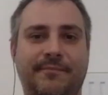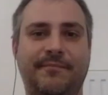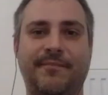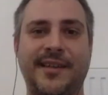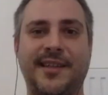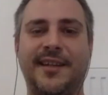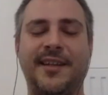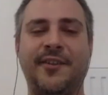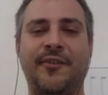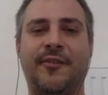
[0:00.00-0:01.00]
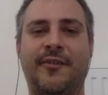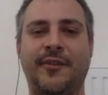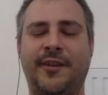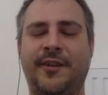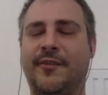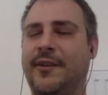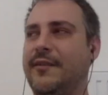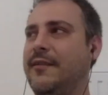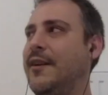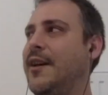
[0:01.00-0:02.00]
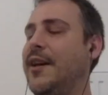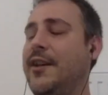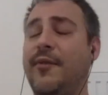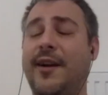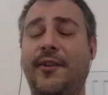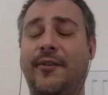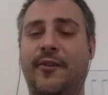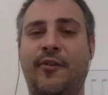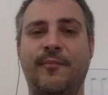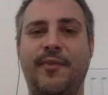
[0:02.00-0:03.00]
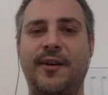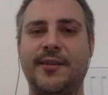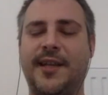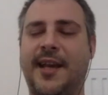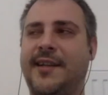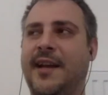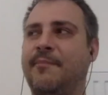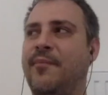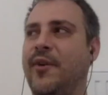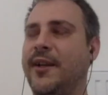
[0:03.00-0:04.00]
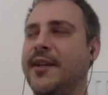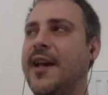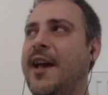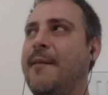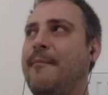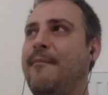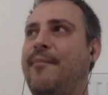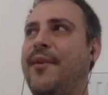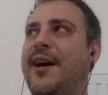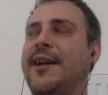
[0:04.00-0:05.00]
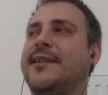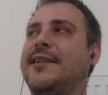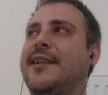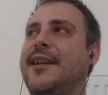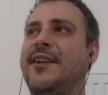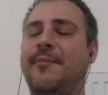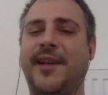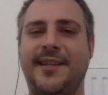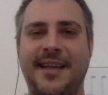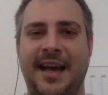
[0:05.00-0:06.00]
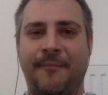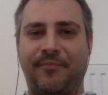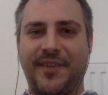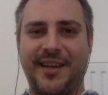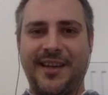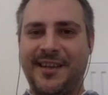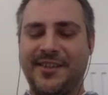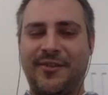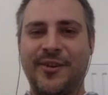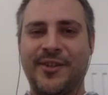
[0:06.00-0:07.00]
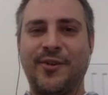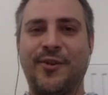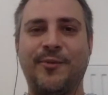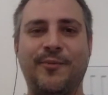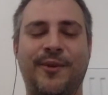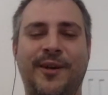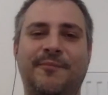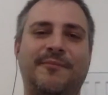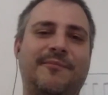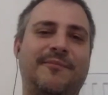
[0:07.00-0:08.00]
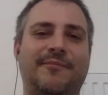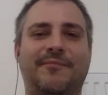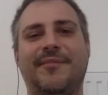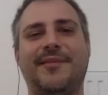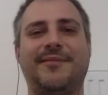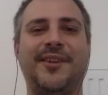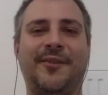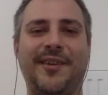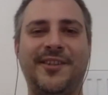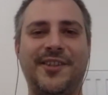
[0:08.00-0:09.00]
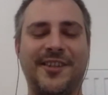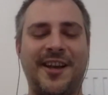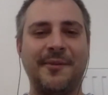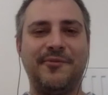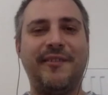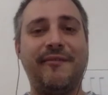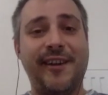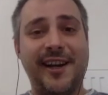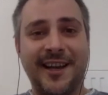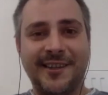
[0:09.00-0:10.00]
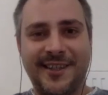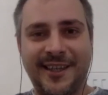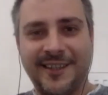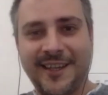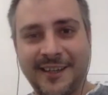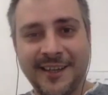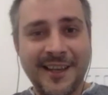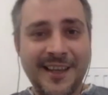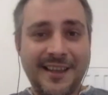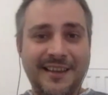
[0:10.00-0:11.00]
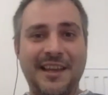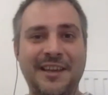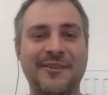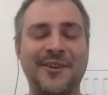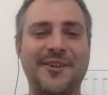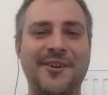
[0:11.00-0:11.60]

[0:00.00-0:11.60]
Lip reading: Basically, you are your own boss at that point. But in the meantime, it's also what, it just comes with freelancing that even